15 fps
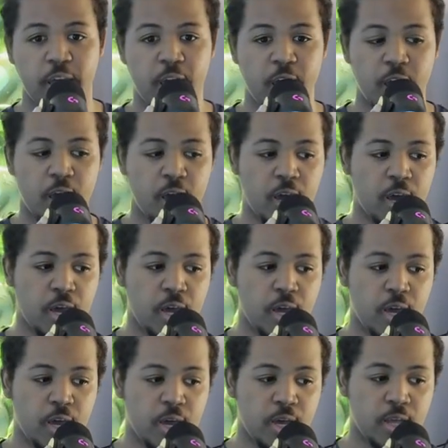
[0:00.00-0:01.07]

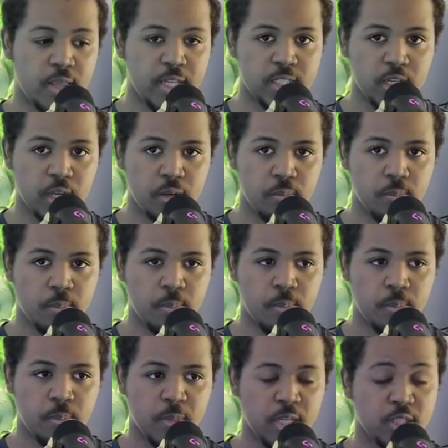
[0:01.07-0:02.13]
and that's it.
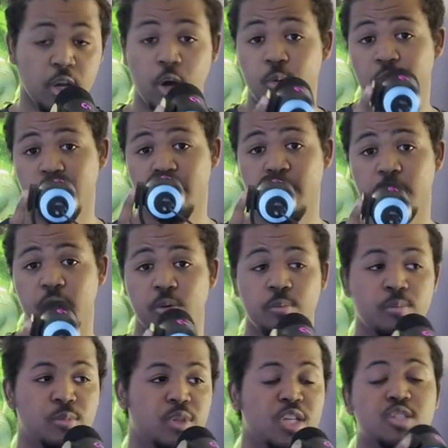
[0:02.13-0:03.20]
That's all I wanted to tell you.
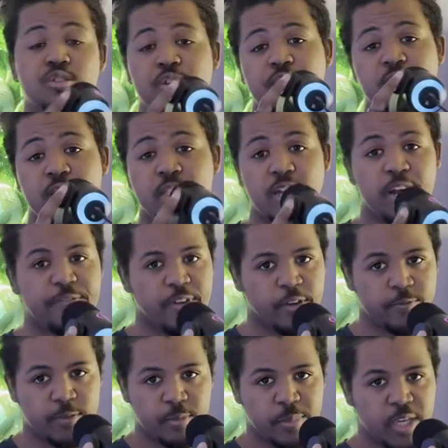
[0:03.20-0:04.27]
These are the things that I found
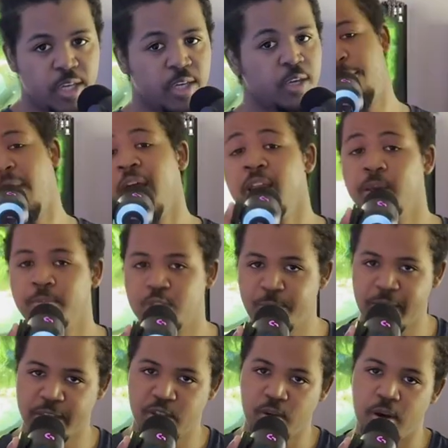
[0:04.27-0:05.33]
for me. My name is
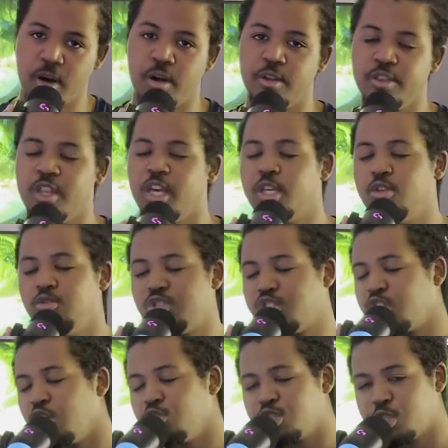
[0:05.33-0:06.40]
Matthew Holland. Thank you
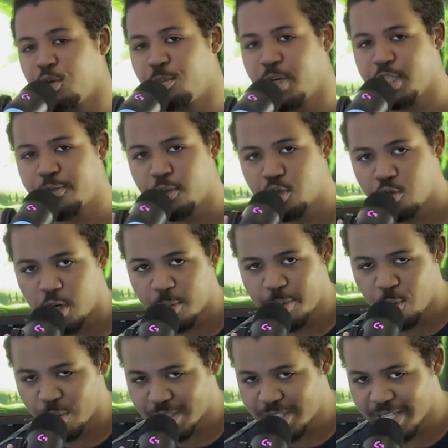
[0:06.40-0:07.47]
so, so much for joining me
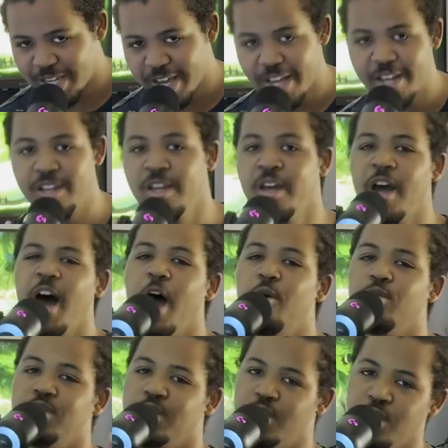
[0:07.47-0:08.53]
once again. I
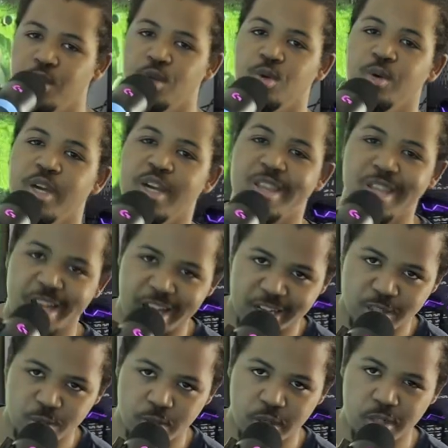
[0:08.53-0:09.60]
will see you in the
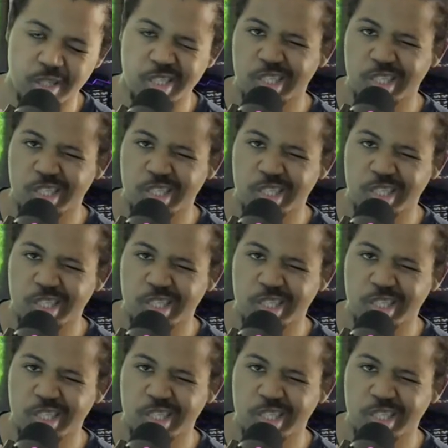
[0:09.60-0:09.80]
next one.